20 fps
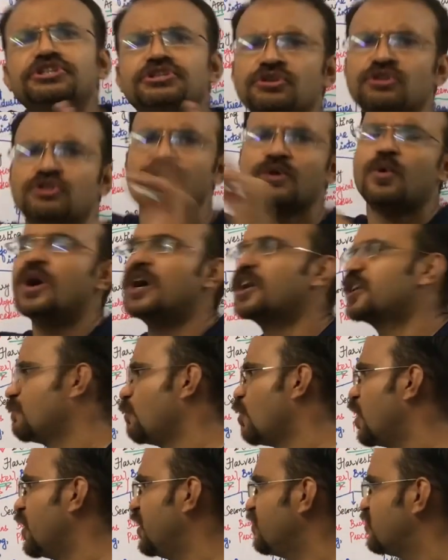into the water
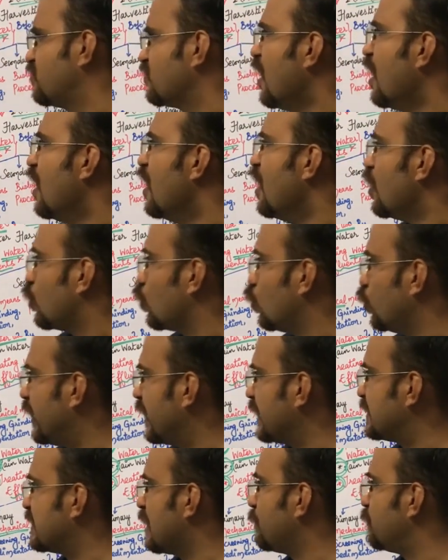bodies? Good
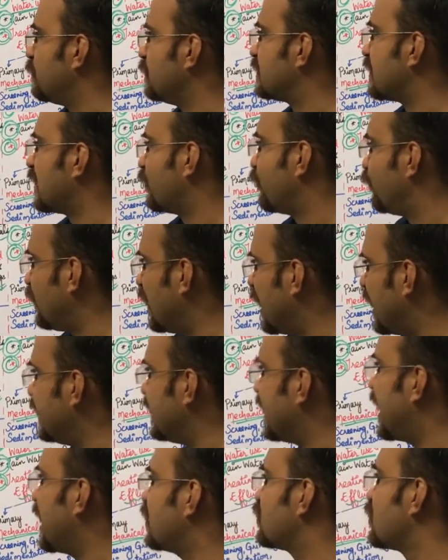examples are fly
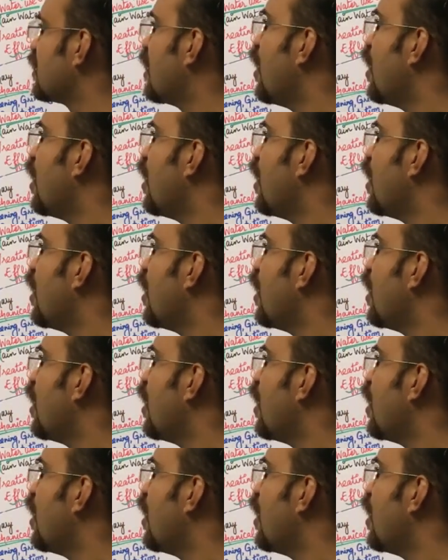ash,